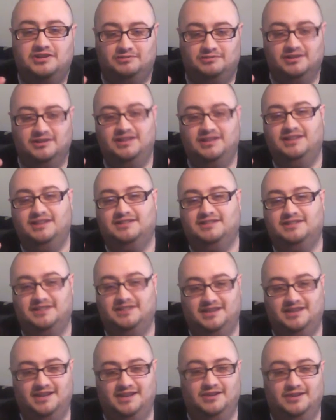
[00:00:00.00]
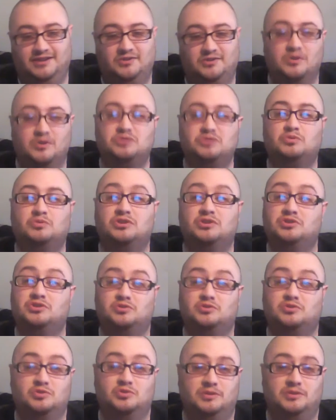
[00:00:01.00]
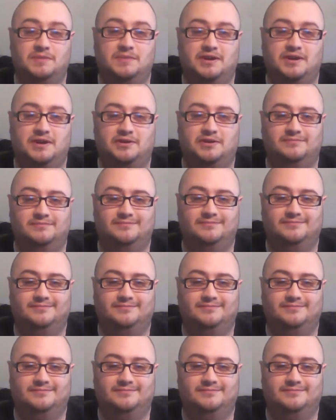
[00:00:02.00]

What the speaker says: to really see which one's truly better.